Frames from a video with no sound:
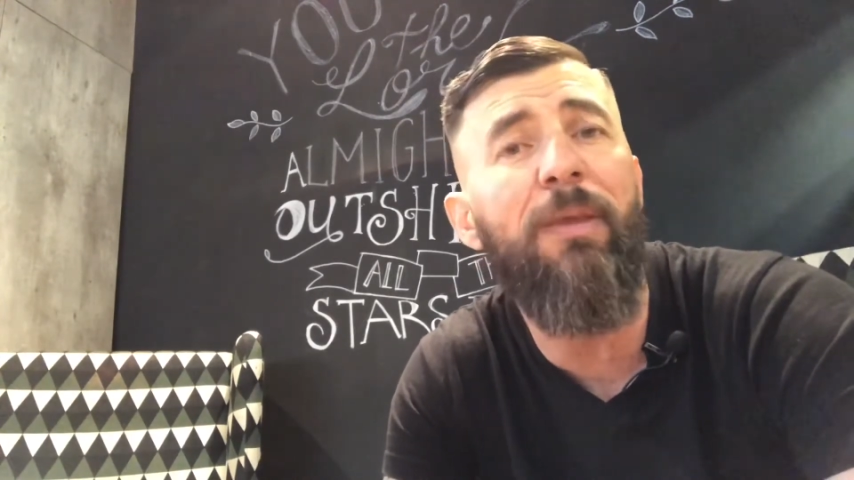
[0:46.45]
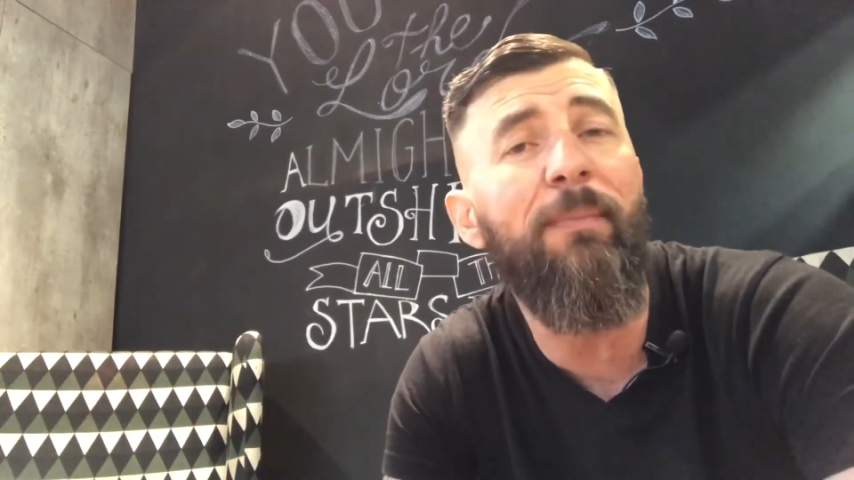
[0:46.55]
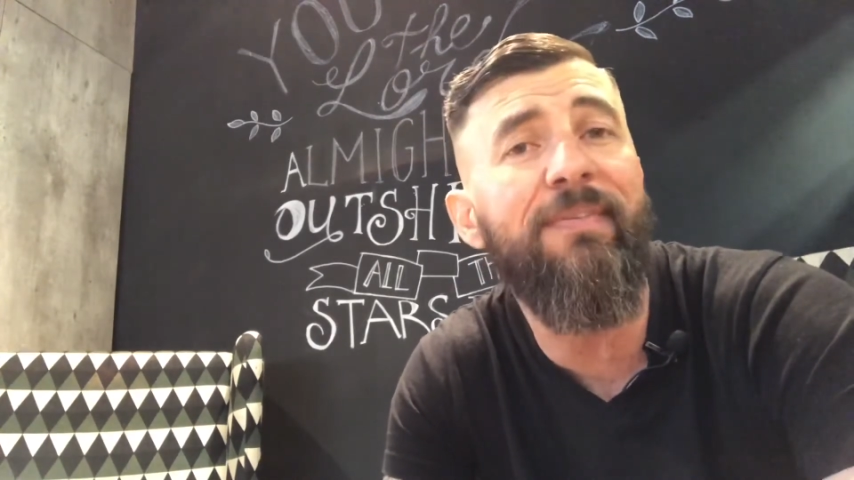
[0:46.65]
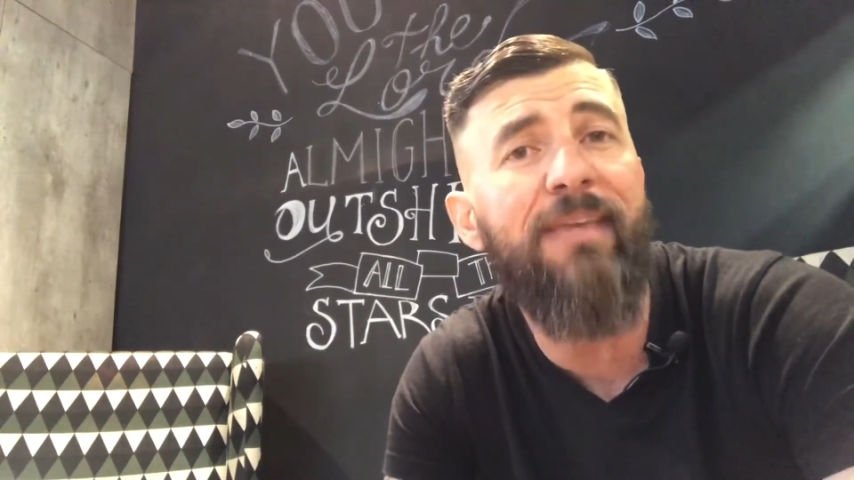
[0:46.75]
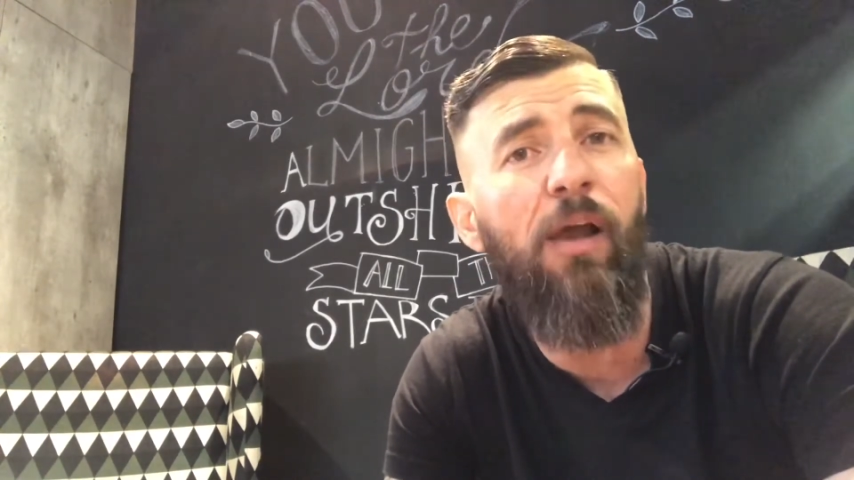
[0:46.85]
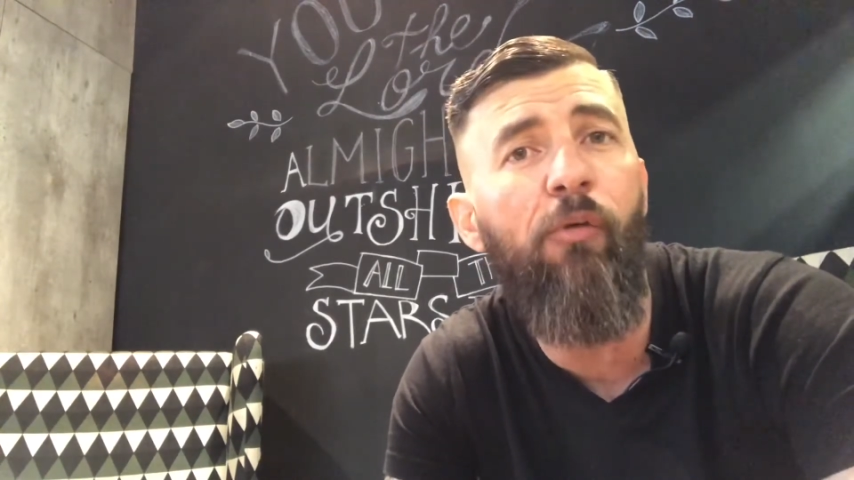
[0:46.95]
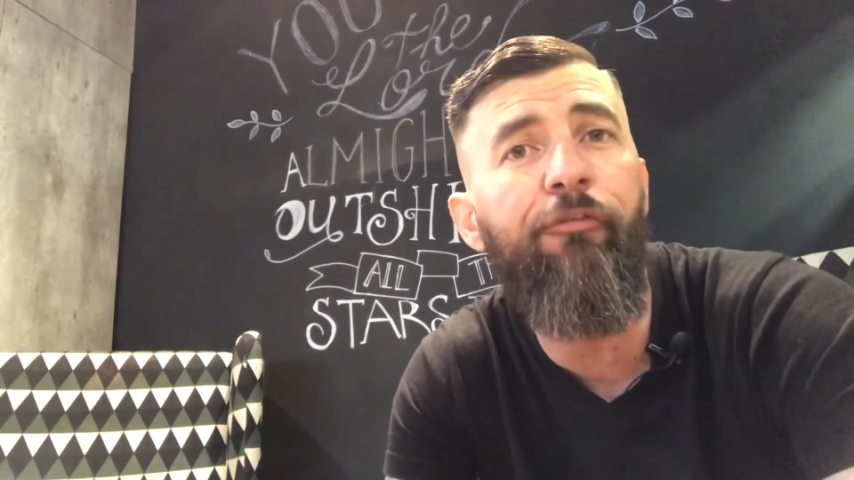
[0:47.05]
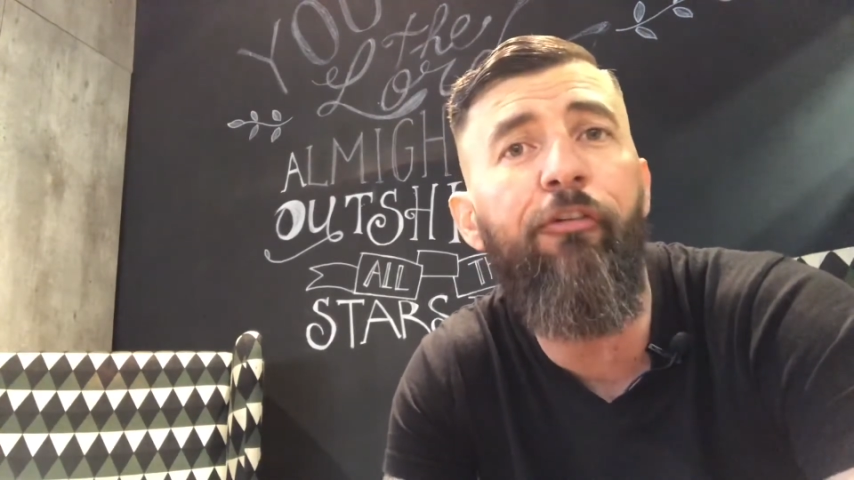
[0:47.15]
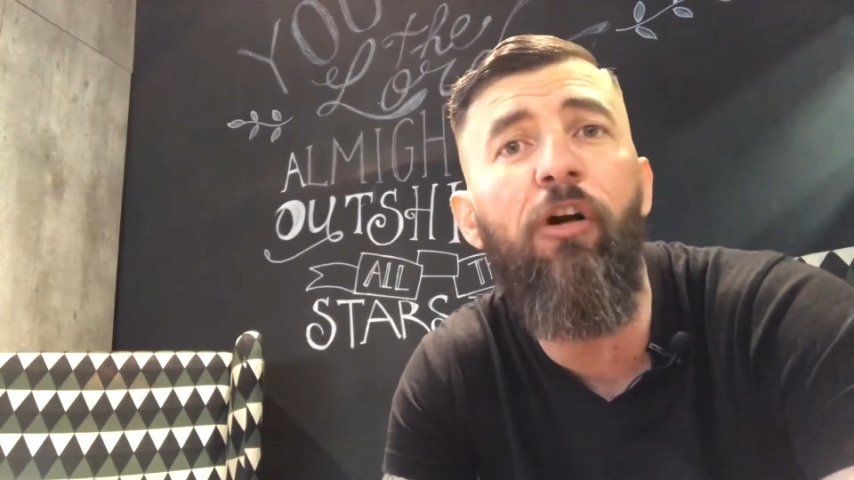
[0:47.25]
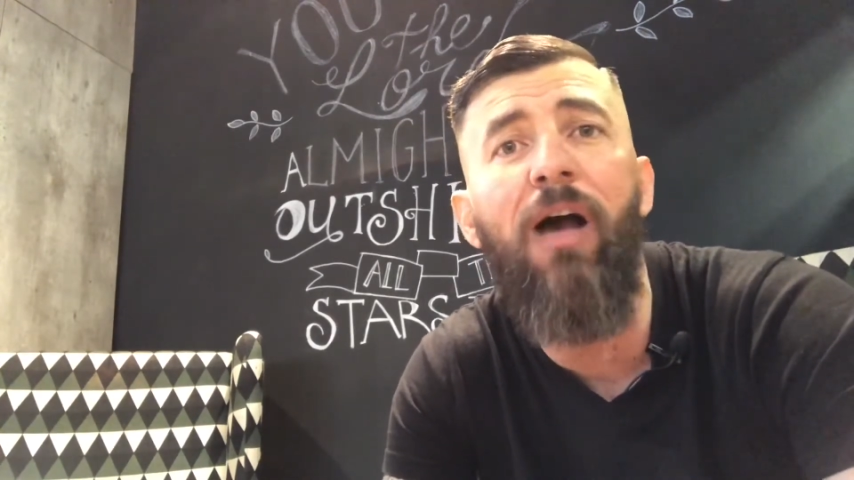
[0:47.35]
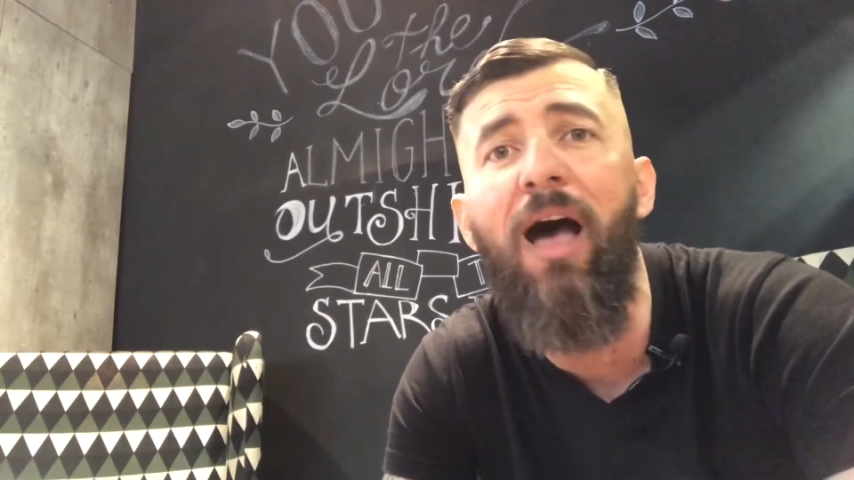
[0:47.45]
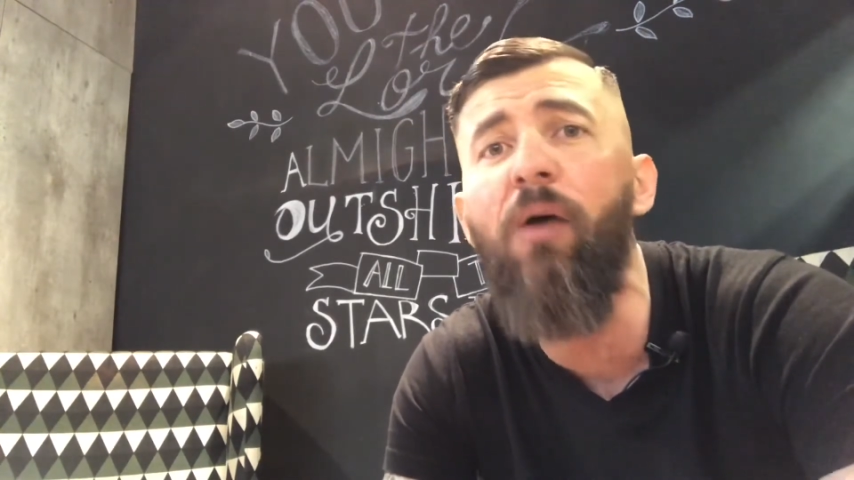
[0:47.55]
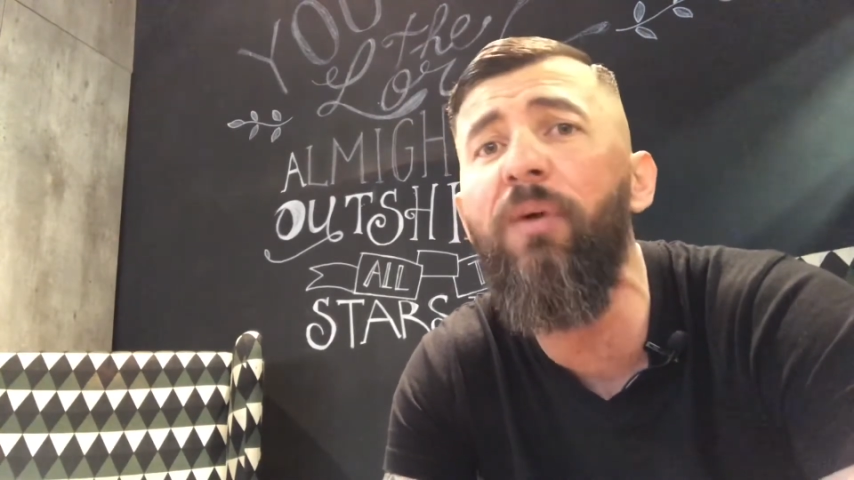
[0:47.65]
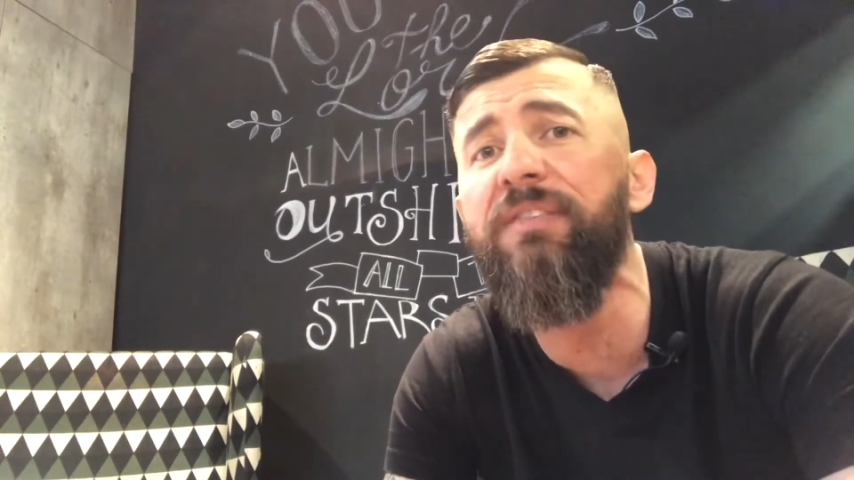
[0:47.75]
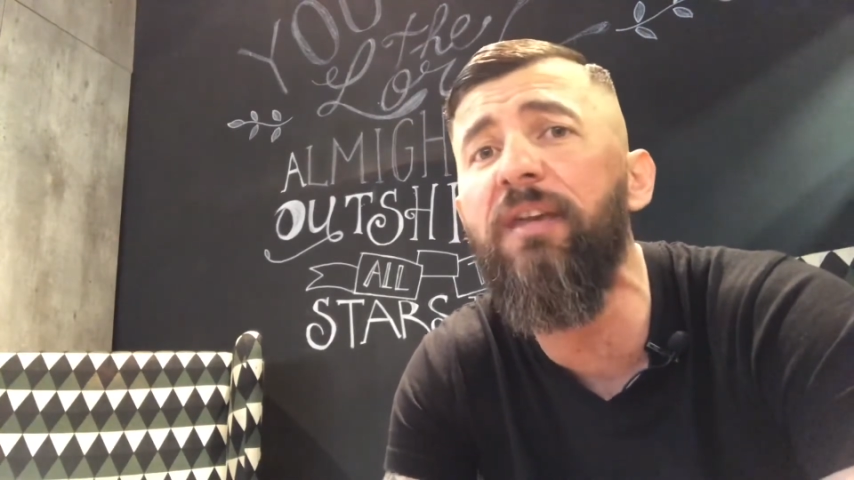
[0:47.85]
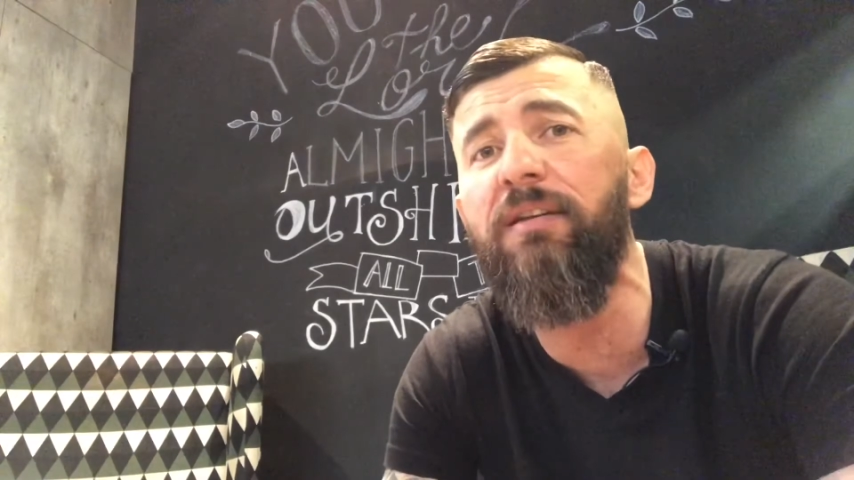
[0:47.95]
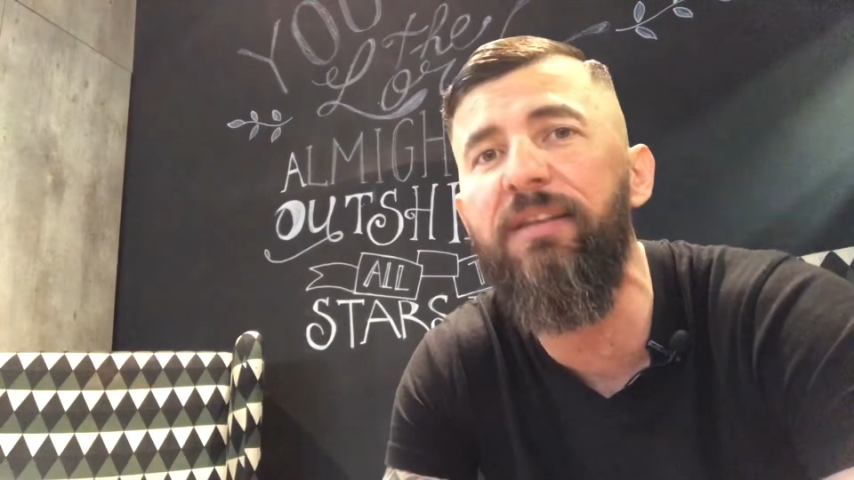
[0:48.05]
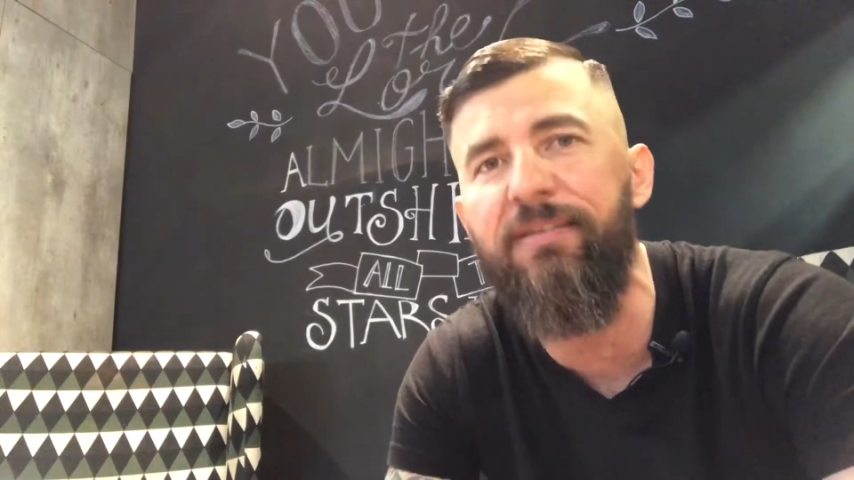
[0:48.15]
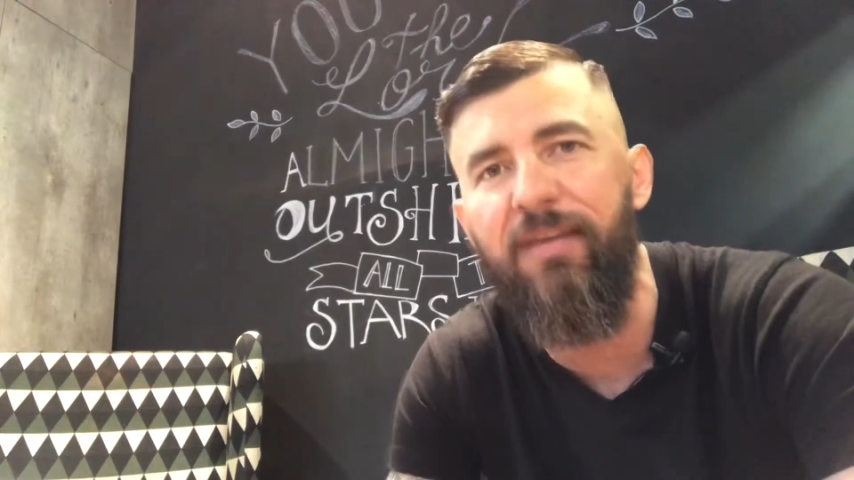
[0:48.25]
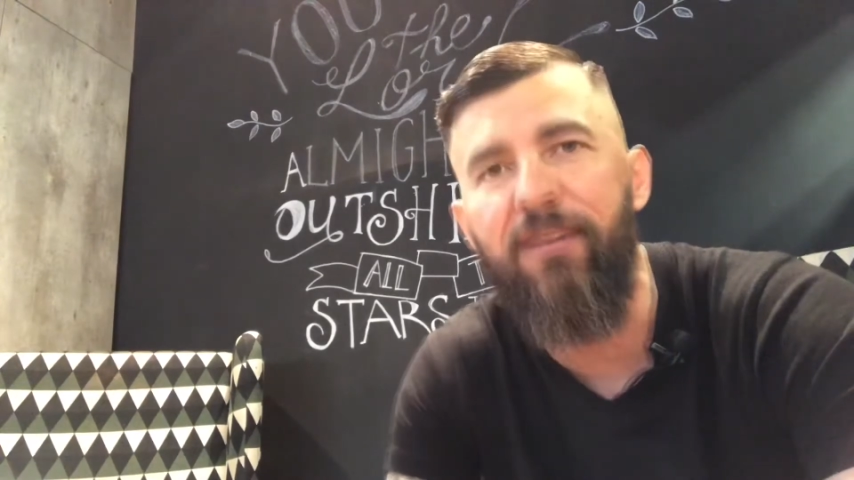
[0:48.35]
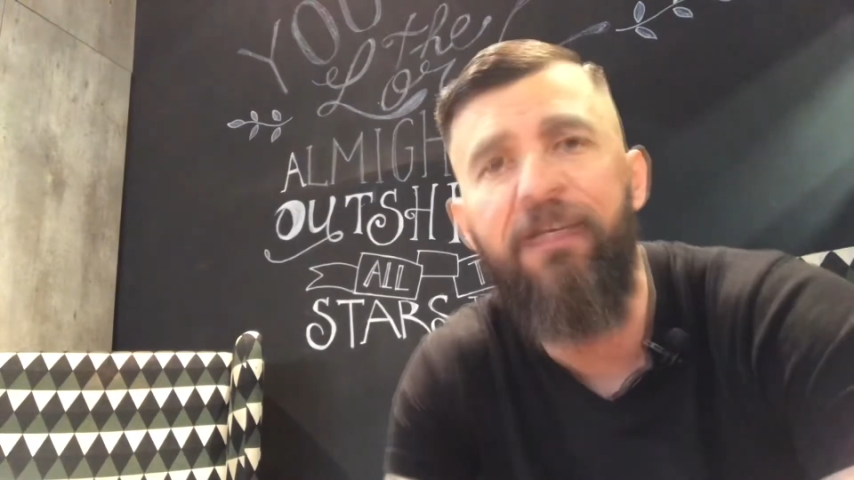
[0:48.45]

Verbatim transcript: Himself for our eternity.